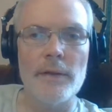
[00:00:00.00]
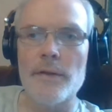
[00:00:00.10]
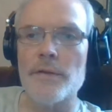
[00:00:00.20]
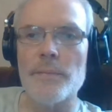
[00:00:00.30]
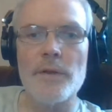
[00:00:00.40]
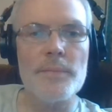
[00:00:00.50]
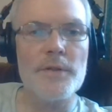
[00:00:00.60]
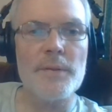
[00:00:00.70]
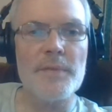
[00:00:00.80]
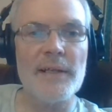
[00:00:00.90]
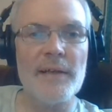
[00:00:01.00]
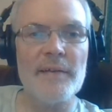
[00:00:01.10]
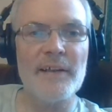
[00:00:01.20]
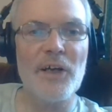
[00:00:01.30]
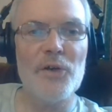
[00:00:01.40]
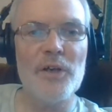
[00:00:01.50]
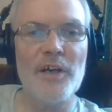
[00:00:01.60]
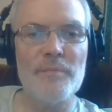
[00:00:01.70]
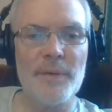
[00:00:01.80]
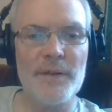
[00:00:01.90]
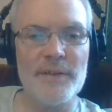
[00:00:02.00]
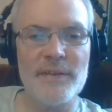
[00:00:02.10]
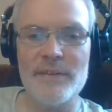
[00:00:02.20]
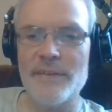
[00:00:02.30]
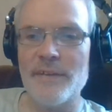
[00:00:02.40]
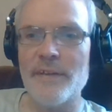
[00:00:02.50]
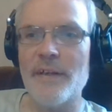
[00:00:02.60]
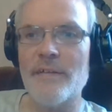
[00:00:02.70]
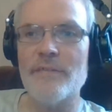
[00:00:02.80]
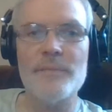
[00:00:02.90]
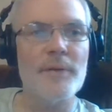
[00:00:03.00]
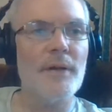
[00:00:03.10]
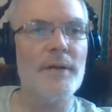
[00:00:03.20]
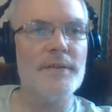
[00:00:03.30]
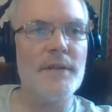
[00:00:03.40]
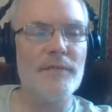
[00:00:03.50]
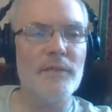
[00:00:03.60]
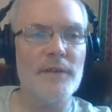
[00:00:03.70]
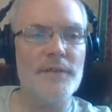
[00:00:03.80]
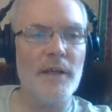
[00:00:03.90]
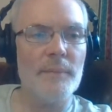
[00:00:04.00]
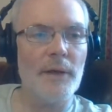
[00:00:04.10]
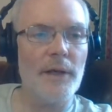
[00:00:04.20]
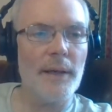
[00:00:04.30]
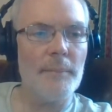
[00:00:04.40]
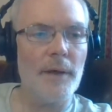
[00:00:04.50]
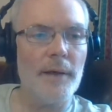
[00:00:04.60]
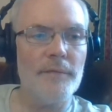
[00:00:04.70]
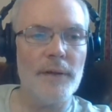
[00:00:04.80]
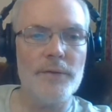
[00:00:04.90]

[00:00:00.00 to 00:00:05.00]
Sometimes I seem to click the go live button and I haven't, but it's definitely telling me I am live now.